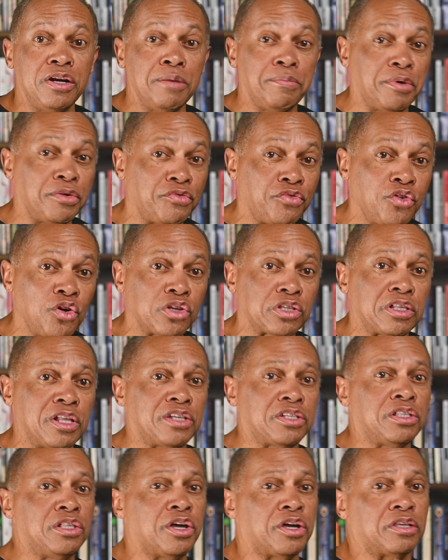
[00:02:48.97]
But first,
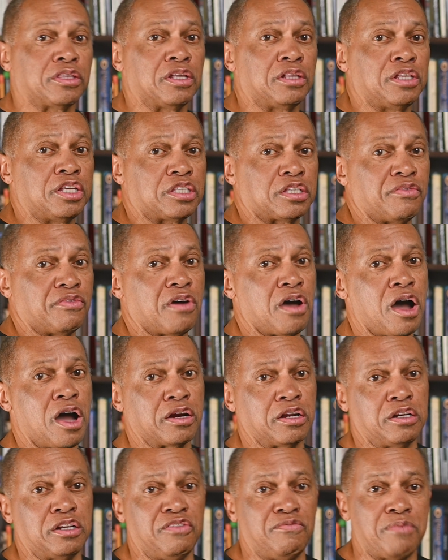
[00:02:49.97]
let's look at the list of
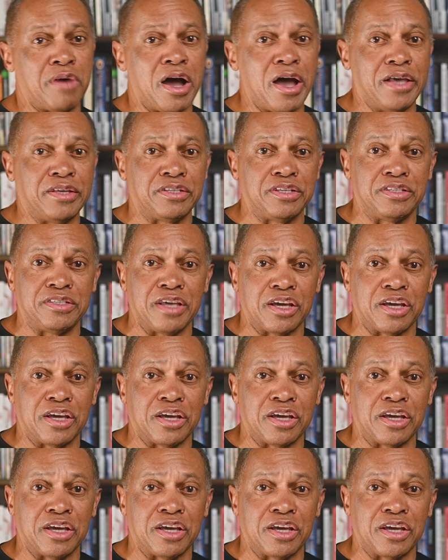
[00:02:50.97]
cognitive biases